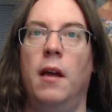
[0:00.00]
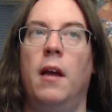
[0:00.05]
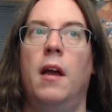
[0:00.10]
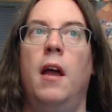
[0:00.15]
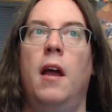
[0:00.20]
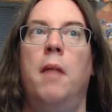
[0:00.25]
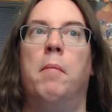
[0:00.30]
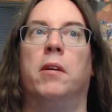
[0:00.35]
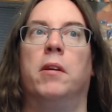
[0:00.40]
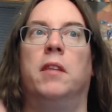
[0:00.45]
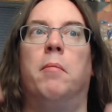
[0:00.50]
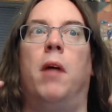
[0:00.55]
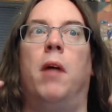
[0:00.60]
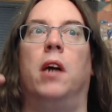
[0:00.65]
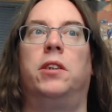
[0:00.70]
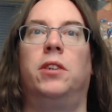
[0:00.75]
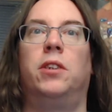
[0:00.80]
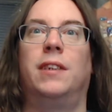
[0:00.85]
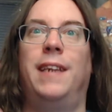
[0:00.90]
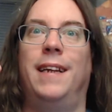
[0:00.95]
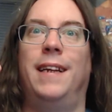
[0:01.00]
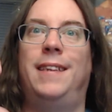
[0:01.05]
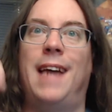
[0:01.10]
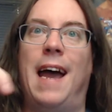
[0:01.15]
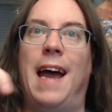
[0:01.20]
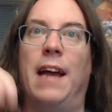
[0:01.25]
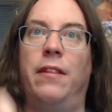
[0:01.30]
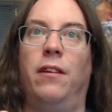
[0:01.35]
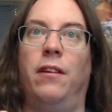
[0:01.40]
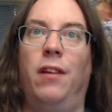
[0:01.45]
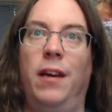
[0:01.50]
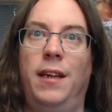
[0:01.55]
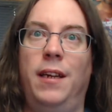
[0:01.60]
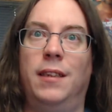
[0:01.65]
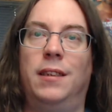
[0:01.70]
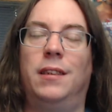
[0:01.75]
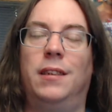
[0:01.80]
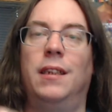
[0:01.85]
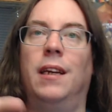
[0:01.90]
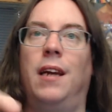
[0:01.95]
but the monsters can attack the
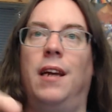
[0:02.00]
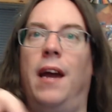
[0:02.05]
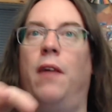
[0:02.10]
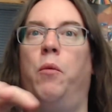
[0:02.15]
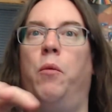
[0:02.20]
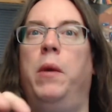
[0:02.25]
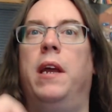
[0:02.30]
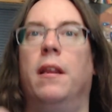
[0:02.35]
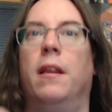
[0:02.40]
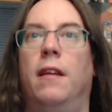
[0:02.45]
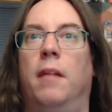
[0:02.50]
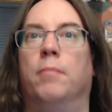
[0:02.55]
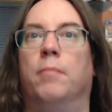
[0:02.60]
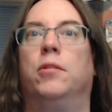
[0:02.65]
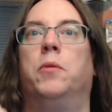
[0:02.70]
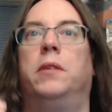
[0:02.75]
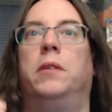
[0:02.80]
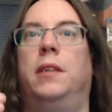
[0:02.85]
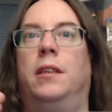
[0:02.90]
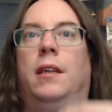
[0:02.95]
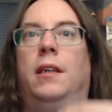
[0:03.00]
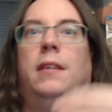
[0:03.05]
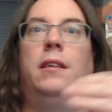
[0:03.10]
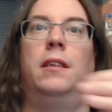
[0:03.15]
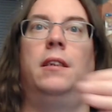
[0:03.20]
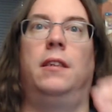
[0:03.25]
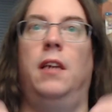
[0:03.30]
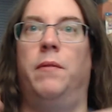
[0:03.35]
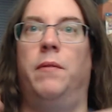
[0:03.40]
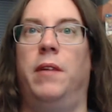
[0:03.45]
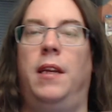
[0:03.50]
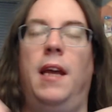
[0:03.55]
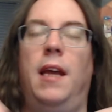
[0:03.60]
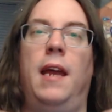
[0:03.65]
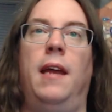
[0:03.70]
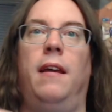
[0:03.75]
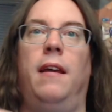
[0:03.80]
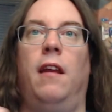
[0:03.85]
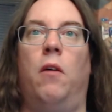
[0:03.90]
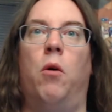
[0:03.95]
lights and kind of weaken them. So it's just give and
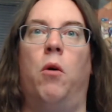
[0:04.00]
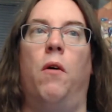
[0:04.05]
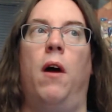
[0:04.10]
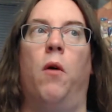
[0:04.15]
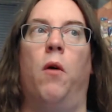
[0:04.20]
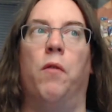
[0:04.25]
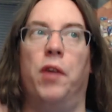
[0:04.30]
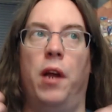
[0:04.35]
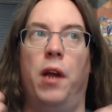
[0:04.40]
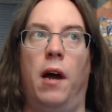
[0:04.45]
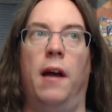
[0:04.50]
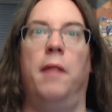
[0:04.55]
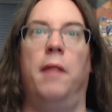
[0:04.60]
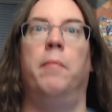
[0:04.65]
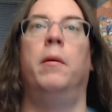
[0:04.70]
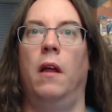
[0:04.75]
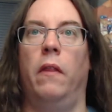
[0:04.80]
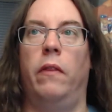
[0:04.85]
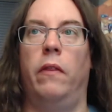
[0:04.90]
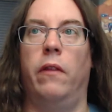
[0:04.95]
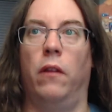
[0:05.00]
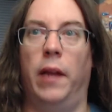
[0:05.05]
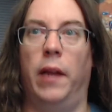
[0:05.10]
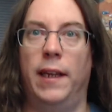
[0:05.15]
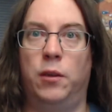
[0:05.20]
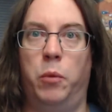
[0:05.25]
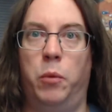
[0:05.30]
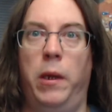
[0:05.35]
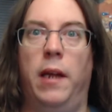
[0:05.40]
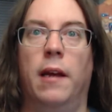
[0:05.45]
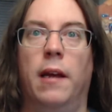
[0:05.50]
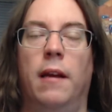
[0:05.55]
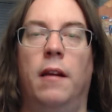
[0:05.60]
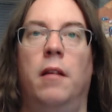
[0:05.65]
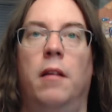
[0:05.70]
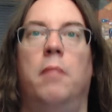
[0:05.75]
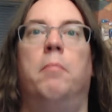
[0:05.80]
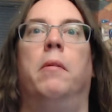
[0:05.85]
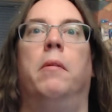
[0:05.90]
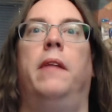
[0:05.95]
take. Over time the lights weaken,
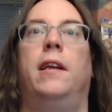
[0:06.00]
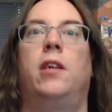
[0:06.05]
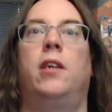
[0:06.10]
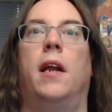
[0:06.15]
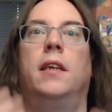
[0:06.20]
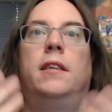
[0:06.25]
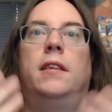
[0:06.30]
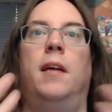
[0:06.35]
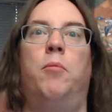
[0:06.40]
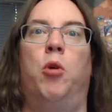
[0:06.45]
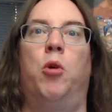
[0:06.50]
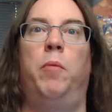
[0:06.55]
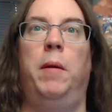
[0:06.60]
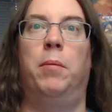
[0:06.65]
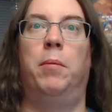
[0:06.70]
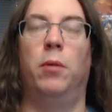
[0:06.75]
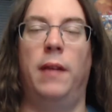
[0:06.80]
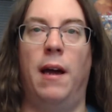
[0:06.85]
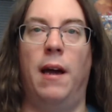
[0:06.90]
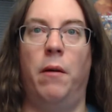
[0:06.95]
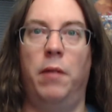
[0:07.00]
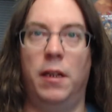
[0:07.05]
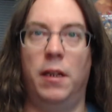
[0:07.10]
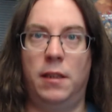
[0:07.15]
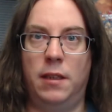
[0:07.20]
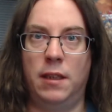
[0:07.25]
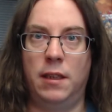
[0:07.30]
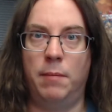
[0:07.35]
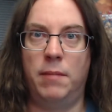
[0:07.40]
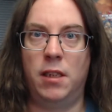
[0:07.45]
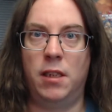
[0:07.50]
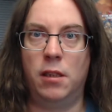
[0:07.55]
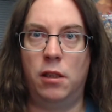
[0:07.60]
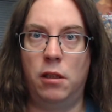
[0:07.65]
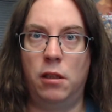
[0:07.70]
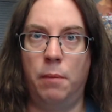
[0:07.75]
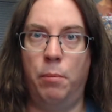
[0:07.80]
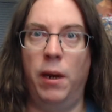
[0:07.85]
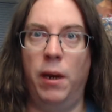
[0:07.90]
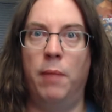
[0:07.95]
but they try to send more people down
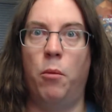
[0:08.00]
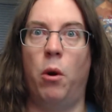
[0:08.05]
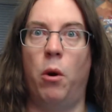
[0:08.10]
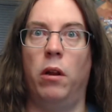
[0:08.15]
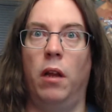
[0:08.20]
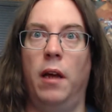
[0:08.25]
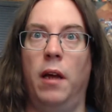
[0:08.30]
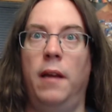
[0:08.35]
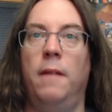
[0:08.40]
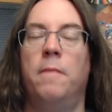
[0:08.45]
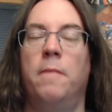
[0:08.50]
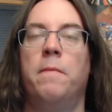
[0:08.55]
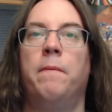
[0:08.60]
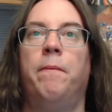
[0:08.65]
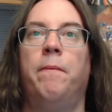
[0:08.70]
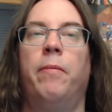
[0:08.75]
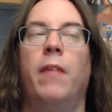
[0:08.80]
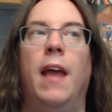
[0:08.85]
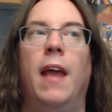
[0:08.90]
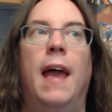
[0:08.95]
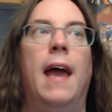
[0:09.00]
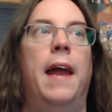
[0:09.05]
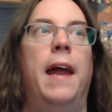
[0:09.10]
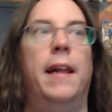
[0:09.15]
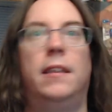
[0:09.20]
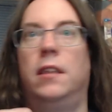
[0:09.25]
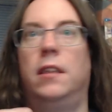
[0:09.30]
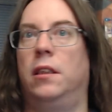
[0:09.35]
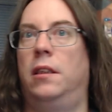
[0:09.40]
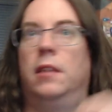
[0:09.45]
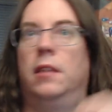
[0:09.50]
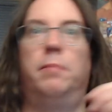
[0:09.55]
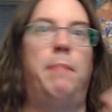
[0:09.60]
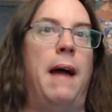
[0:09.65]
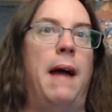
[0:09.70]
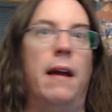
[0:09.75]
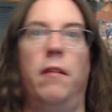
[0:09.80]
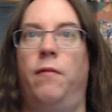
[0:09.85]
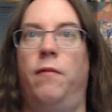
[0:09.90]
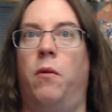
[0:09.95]
to bring more light, and it's just this
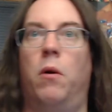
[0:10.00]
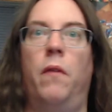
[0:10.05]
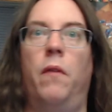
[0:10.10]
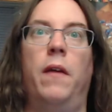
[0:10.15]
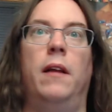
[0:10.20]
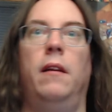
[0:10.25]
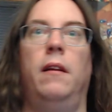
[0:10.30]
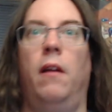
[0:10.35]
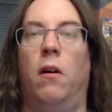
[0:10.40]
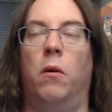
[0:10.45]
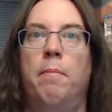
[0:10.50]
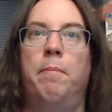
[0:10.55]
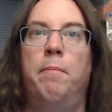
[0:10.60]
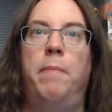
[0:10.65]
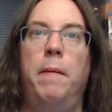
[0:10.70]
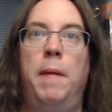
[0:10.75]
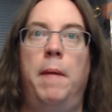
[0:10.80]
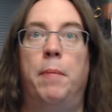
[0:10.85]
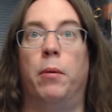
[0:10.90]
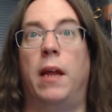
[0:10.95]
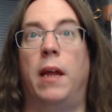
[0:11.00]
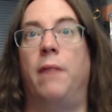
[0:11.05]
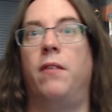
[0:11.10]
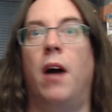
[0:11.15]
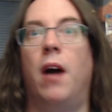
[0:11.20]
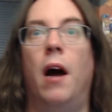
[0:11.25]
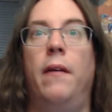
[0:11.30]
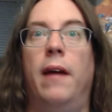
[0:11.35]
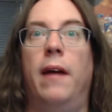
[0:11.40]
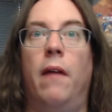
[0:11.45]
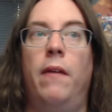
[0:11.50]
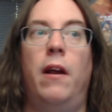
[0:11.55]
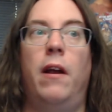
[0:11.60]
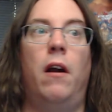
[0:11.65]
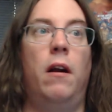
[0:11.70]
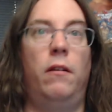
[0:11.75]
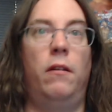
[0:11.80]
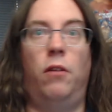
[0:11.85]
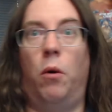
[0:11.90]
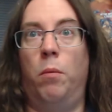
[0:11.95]
back and forth that people that have gone down there
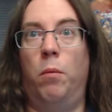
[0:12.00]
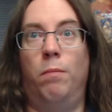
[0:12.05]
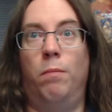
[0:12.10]
and don't